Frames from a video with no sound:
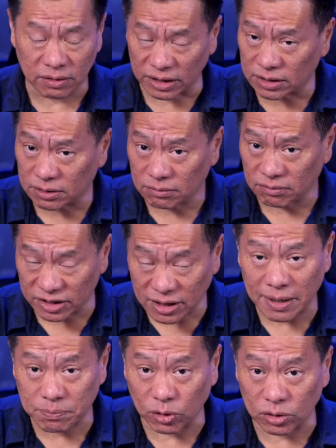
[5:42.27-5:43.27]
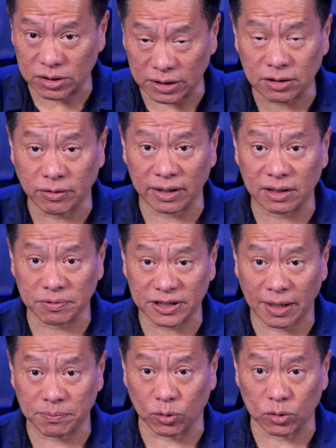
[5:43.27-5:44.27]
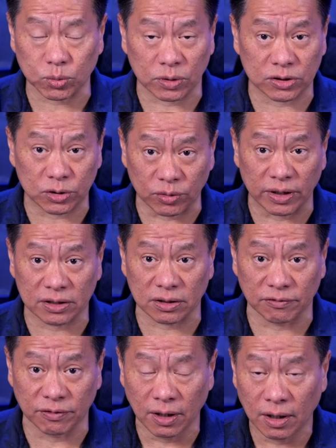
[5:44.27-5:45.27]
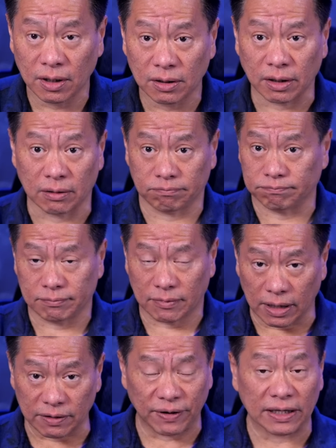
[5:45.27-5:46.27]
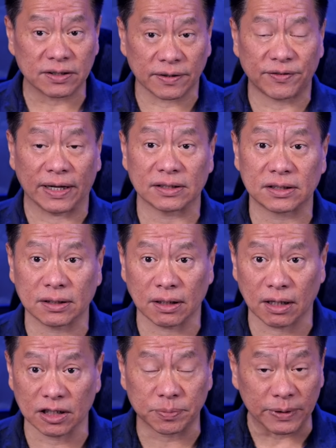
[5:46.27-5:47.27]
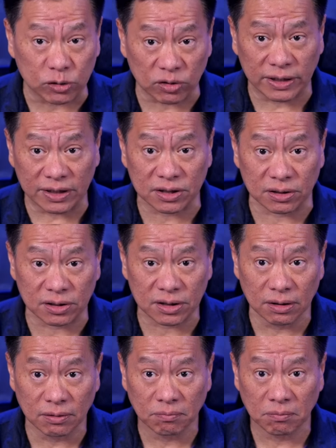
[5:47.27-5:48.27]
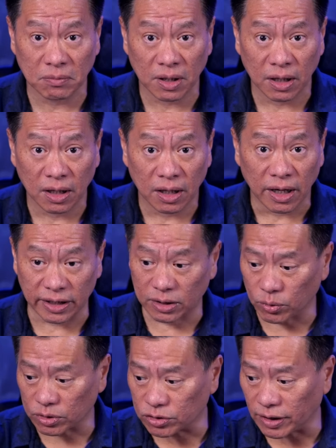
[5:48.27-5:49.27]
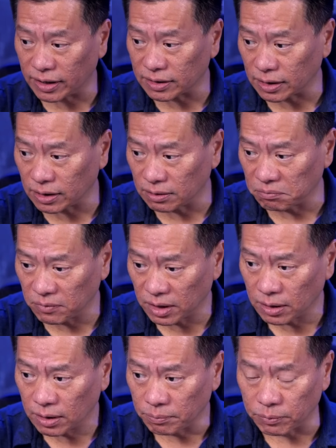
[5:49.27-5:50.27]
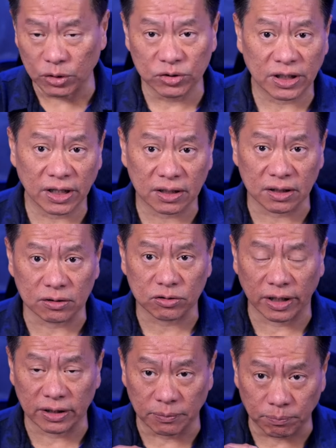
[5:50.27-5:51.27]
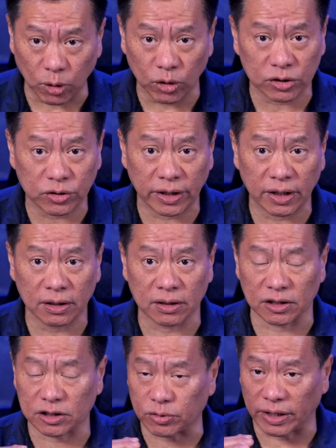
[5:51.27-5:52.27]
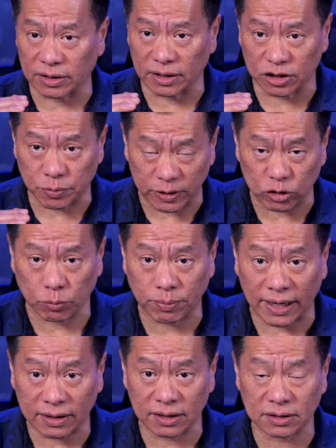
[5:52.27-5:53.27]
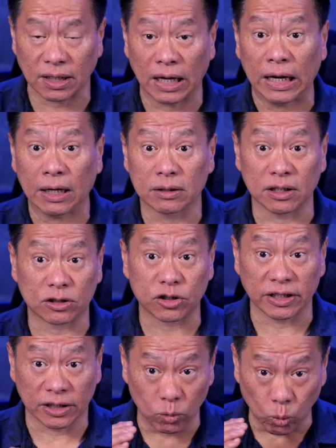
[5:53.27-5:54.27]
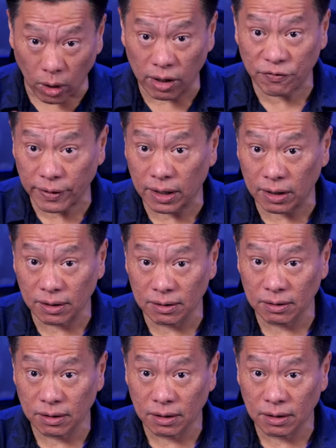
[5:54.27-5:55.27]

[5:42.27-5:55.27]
these disciples, these great disciples, were students of, you know, advanced spiritual teachers, and they were trained in music, they're trained in poetry, they're trained in spiritual practice, they're trained in warfare,